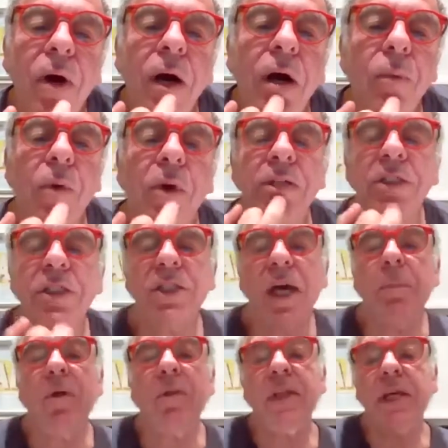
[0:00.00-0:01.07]
I want you to
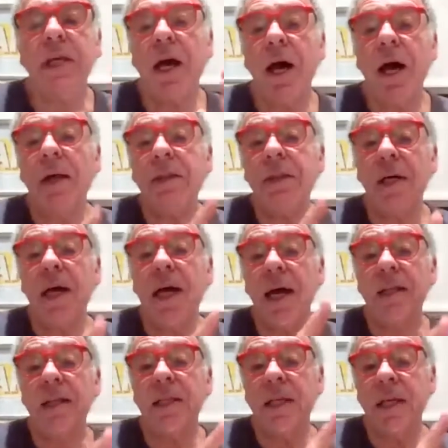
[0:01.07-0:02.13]
tap on the other
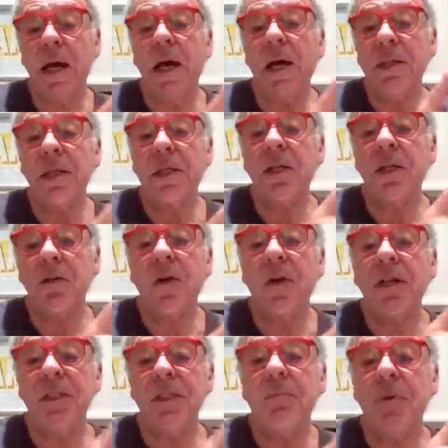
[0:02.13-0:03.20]
hand, the other
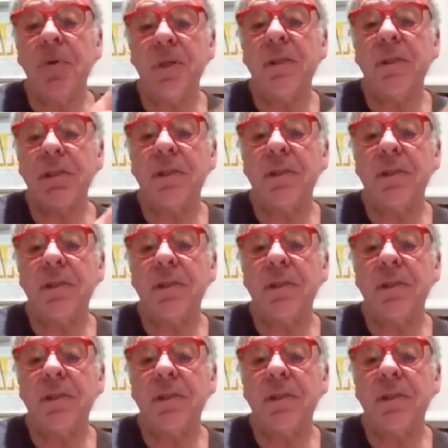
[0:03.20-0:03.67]
karate point.